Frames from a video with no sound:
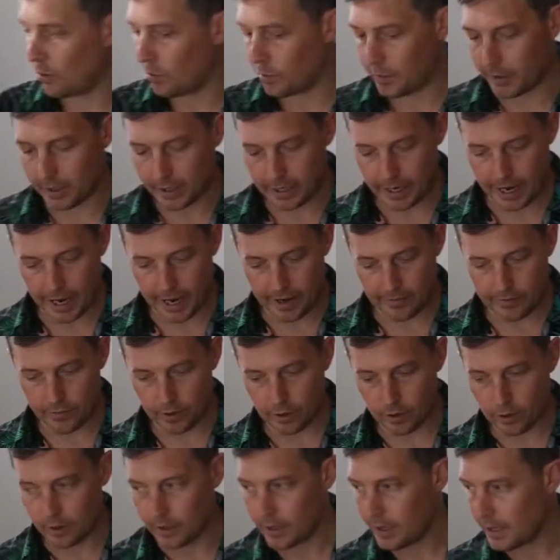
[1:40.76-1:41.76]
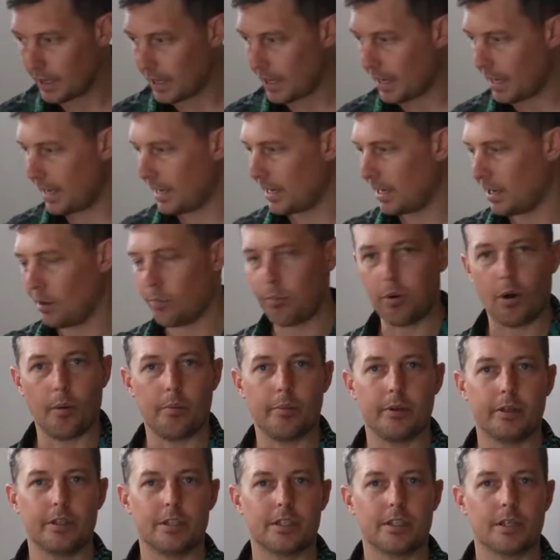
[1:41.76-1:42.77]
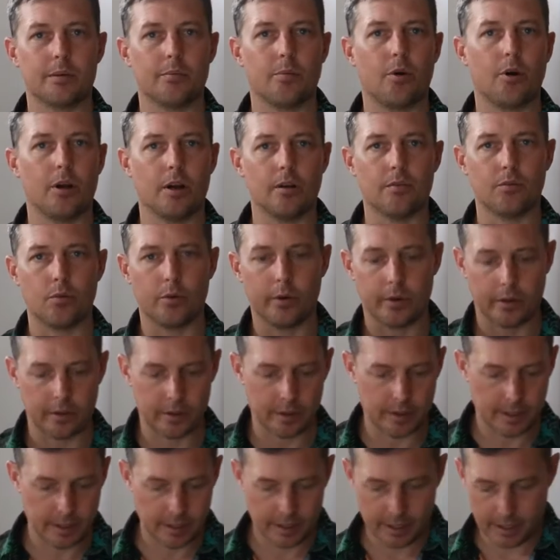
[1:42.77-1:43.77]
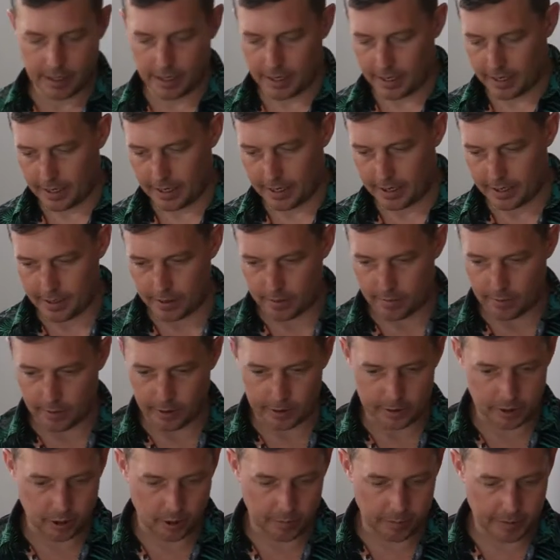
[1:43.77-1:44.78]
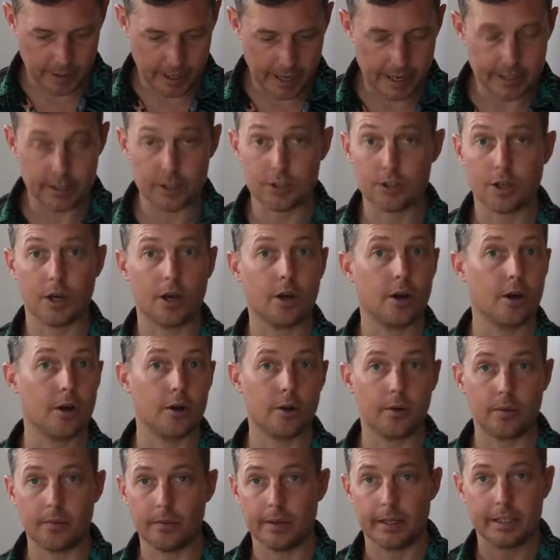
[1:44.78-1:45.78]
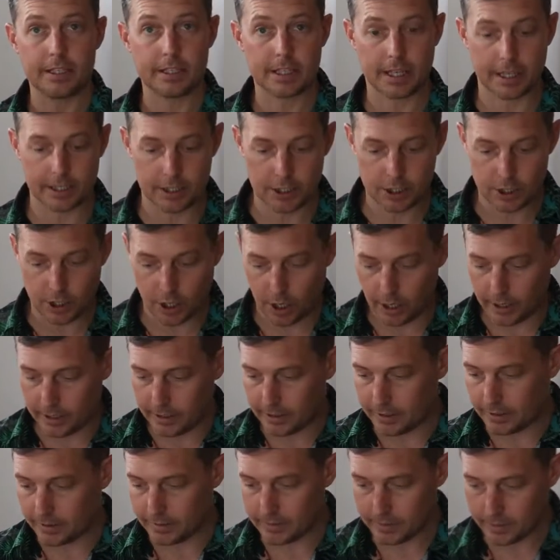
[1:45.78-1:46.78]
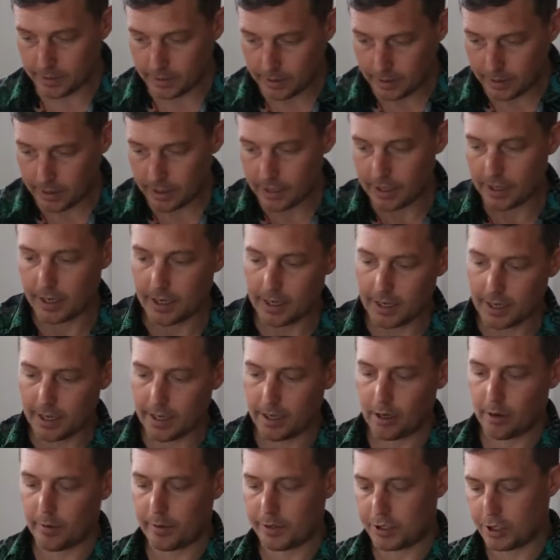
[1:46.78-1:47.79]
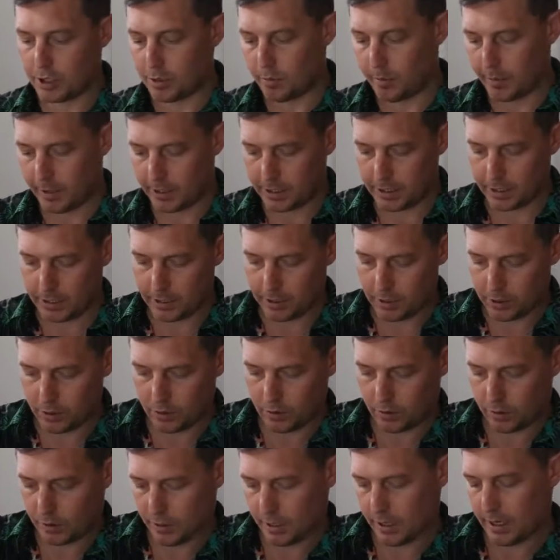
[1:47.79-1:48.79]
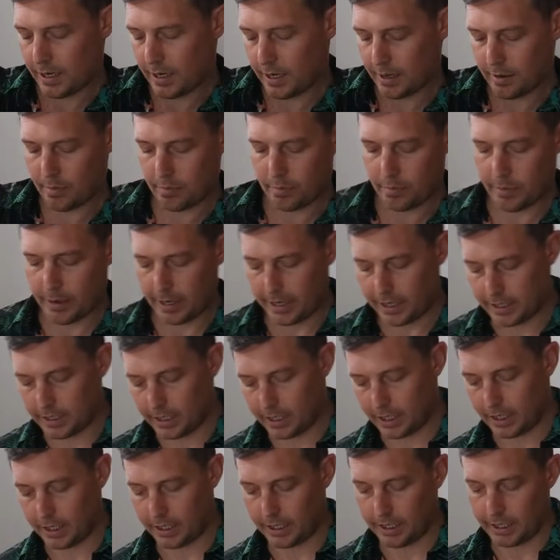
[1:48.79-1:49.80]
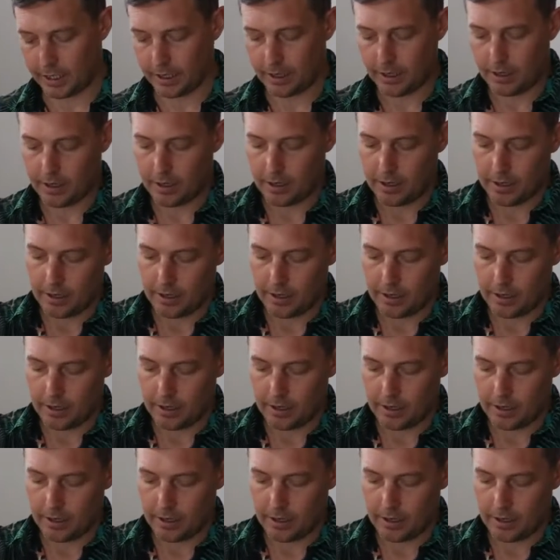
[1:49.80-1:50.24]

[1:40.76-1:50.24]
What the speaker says: will be an avo, and I'll pop in some olive oil on top of that. So let's get started. Let's just mix in this basically